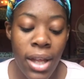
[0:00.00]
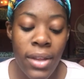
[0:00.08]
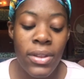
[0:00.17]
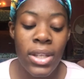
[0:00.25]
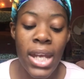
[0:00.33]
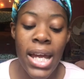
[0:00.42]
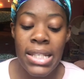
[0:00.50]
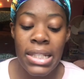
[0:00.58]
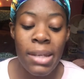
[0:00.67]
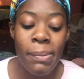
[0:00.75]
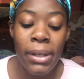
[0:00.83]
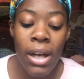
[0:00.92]
The next
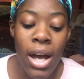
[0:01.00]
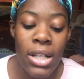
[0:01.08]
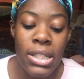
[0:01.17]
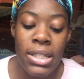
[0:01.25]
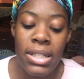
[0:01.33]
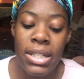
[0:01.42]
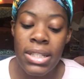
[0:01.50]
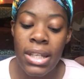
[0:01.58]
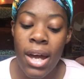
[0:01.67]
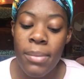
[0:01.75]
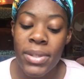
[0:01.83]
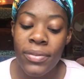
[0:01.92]
leap in consciousness
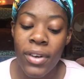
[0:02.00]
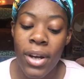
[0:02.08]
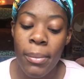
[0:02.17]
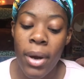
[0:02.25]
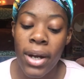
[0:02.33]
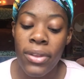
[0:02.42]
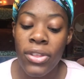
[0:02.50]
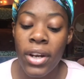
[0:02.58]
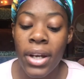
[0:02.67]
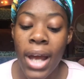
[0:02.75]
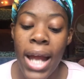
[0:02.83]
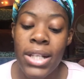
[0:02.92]
comes from our
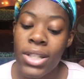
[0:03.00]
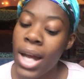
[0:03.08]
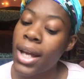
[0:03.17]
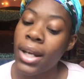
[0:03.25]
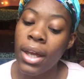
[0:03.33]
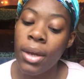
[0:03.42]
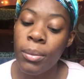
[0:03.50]
third eye chakra,